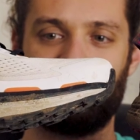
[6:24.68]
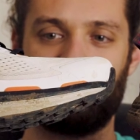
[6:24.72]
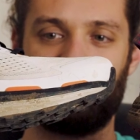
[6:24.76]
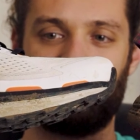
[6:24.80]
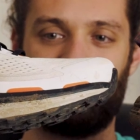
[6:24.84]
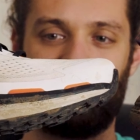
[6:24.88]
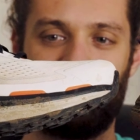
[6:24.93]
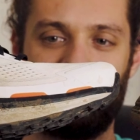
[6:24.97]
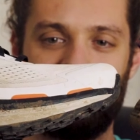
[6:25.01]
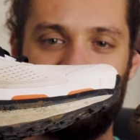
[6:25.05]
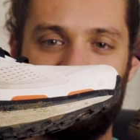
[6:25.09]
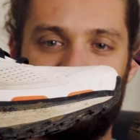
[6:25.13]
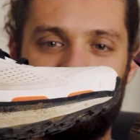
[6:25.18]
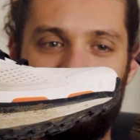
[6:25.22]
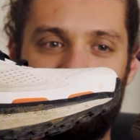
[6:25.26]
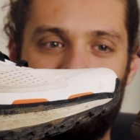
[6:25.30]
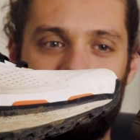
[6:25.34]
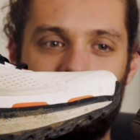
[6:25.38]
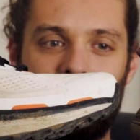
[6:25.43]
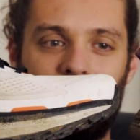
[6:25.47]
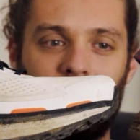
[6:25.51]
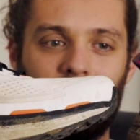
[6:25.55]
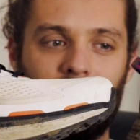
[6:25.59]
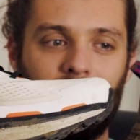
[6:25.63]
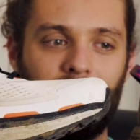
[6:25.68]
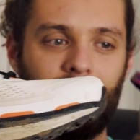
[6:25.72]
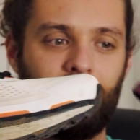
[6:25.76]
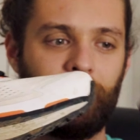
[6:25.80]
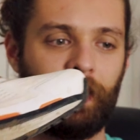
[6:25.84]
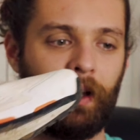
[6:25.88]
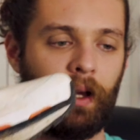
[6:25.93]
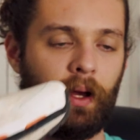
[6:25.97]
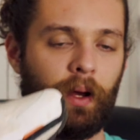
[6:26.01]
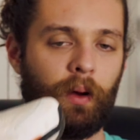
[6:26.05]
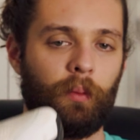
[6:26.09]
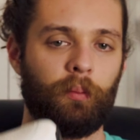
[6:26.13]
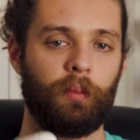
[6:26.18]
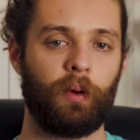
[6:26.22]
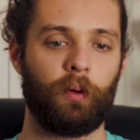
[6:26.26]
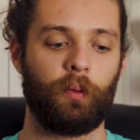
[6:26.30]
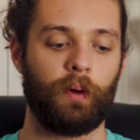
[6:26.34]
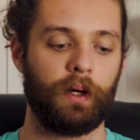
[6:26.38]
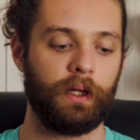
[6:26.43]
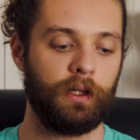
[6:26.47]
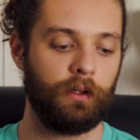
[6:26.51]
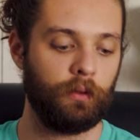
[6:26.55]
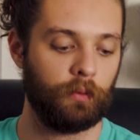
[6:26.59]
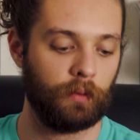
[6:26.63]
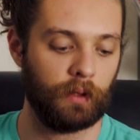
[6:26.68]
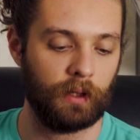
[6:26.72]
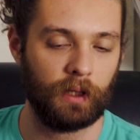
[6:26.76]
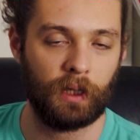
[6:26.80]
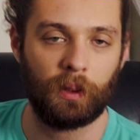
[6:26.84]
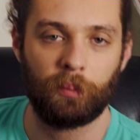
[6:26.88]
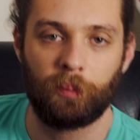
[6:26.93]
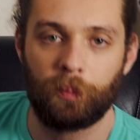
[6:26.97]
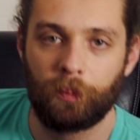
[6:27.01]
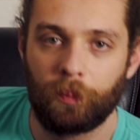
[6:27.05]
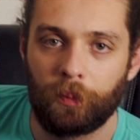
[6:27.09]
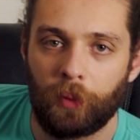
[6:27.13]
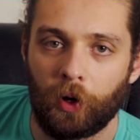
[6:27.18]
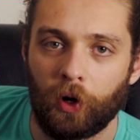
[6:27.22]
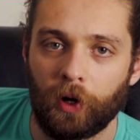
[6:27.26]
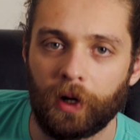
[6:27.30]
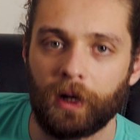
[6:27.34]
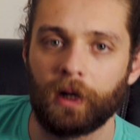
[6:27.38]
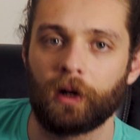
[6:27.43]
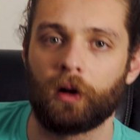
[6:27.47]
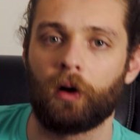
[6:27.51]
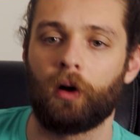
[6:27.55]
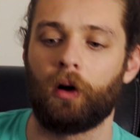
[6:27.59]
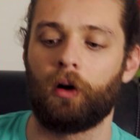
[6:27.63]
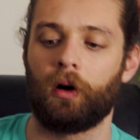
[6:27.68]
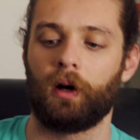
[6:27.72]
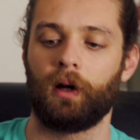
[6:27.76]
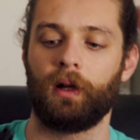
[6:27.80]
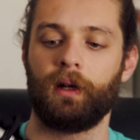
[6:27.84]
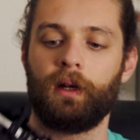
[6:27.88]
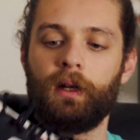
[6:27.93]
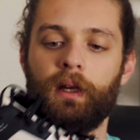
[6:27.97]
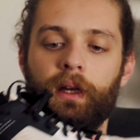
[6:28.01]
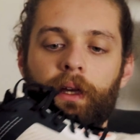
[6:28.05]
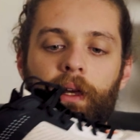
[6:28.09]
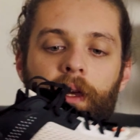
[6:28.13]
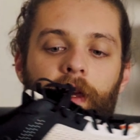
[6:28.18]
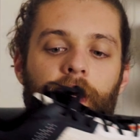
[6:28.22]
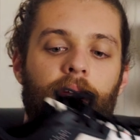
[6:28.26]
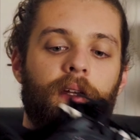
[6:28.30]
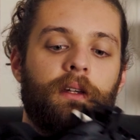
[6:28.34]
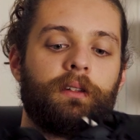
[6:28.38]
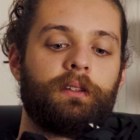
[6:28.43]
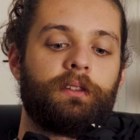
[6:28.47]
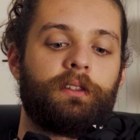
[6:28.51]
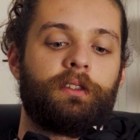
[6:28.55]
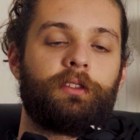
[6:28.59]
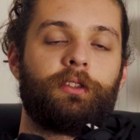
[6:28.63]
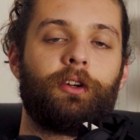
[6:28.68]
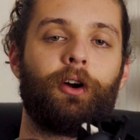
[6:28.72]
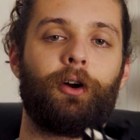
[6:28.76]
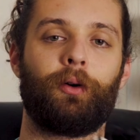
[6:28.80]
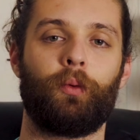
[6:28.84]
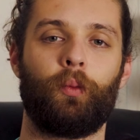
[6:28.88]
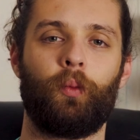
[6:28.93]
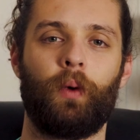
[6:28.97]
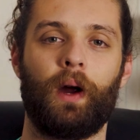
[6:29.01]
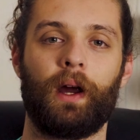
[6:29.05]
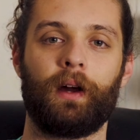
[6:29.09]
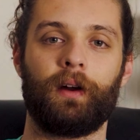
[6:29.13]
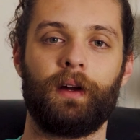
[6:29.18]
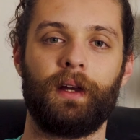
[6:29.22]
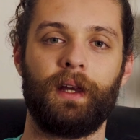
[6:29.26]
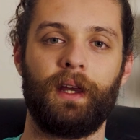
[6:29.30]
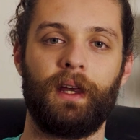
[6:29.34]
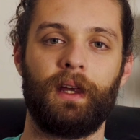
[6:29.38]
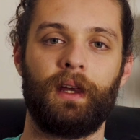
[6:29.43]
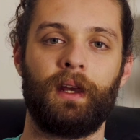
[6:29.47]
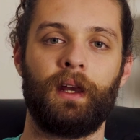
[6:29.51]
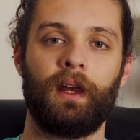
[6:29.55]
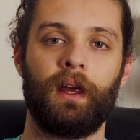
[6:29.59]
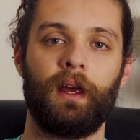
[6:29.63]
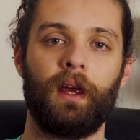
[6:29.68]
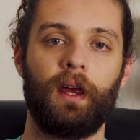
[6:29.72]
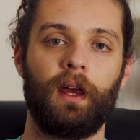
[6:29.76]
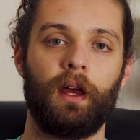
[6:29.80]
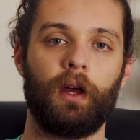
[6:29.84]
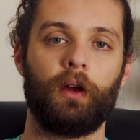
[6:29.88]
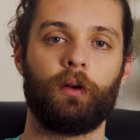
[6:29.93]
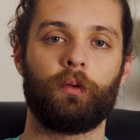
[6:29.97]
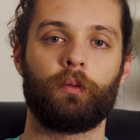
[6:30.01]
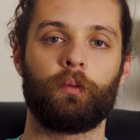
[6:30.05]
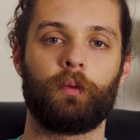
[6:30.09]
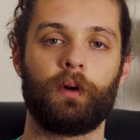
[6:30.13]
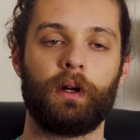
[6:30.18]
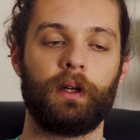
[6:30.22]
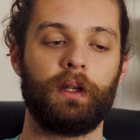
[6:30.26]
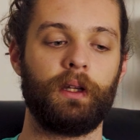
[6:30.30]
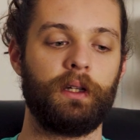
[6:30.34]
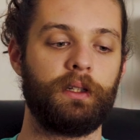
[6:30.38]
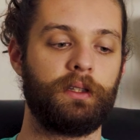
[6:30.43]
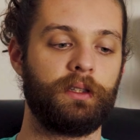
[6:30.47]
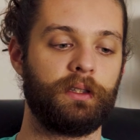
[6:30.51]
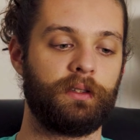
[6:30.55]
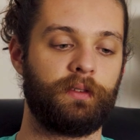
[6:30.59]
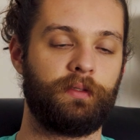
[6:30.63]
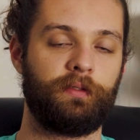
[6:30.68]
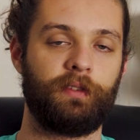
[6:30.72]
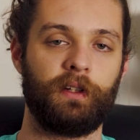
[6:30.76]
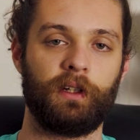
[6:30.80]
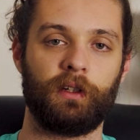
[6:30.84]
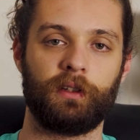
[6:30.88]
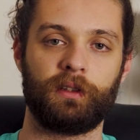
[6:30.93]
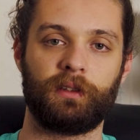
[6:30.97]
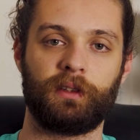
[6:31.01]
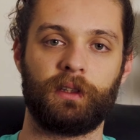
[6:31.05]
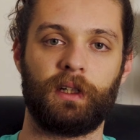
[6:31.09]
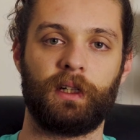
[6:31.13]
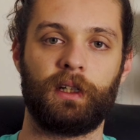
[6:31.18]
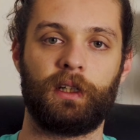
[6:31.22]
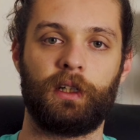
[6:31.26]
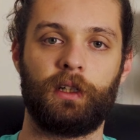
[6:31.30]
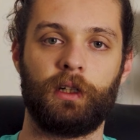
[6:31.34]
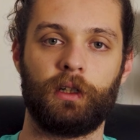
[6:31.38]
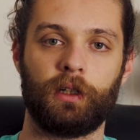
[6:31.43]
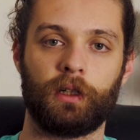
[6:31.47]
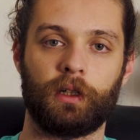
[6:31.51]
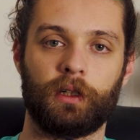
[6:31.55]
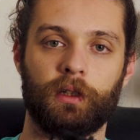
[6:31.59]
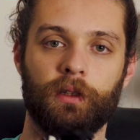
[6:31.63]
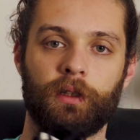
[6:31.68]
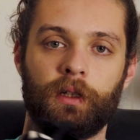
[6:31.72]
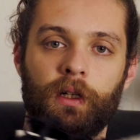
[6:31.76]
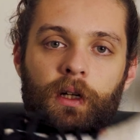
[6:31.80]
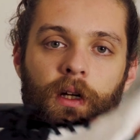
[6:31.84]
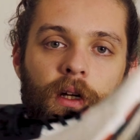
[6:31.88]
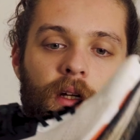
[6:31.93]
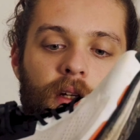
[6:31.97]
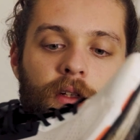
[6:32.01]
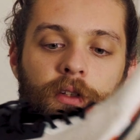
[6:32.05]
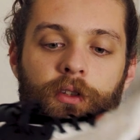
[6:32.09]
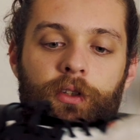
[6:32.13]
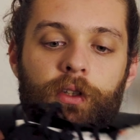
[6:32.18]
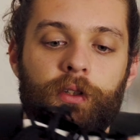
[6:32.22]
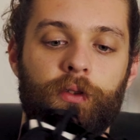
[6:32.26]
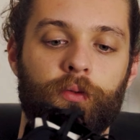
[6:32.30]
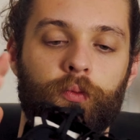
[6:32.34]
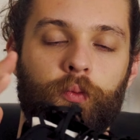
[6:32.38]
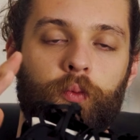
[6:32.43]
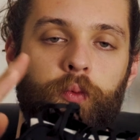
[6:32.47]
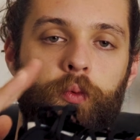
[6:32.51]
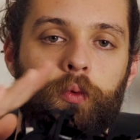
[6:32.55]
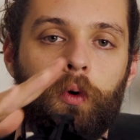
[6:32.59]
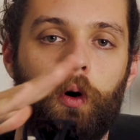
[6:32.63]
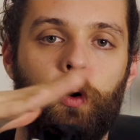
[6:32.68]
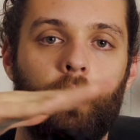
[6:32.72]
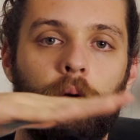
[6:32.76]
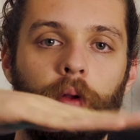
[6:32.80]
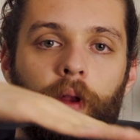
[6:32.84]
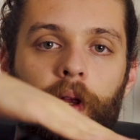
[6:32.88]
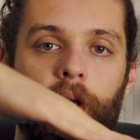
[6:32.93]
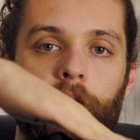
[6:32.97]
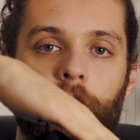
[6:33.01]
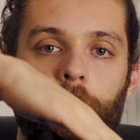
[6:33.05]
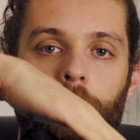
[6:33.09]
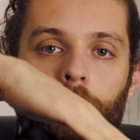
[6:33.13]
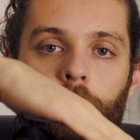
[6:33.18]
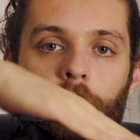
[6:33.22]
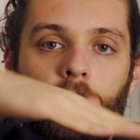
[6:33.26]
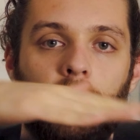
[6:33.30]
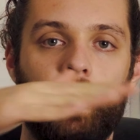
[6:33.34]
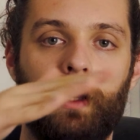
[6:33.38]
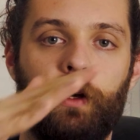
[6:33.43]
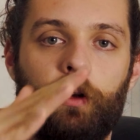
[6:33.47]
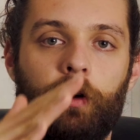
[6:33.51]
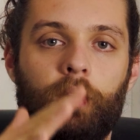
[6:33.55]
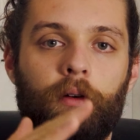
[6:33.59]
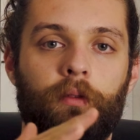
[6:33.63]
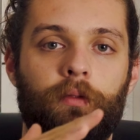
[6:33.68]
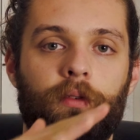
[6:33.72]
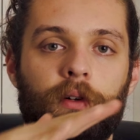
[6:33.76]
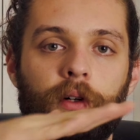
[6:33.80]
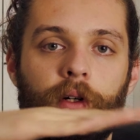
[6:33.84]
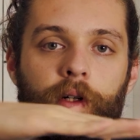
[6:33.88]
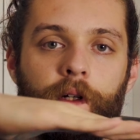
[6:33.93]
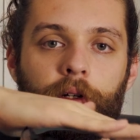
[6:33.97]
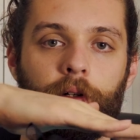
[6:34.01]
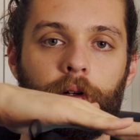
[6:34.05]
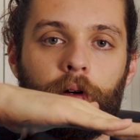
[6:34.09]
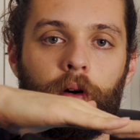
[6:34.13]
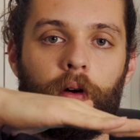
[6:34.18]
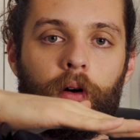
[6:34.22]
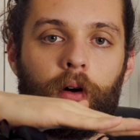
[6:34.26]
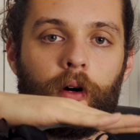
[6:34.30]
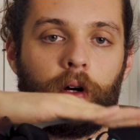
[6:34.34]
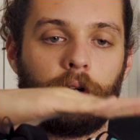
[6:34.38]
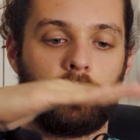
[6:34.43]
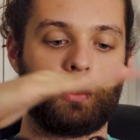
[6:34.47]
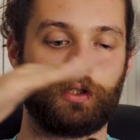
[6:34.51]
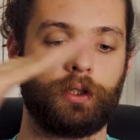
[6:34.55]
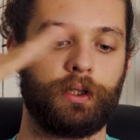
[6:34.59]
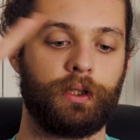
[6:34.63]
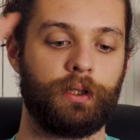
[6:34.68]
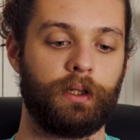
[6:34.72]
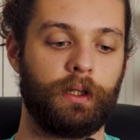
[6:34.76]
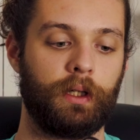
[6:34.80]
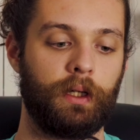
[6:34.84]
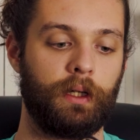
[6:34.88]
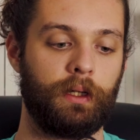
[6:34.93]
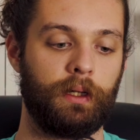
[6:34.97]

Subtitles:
less of a rocker, but when you really put it on and start wearing it, it really just feels like you're just rolling right over your arch.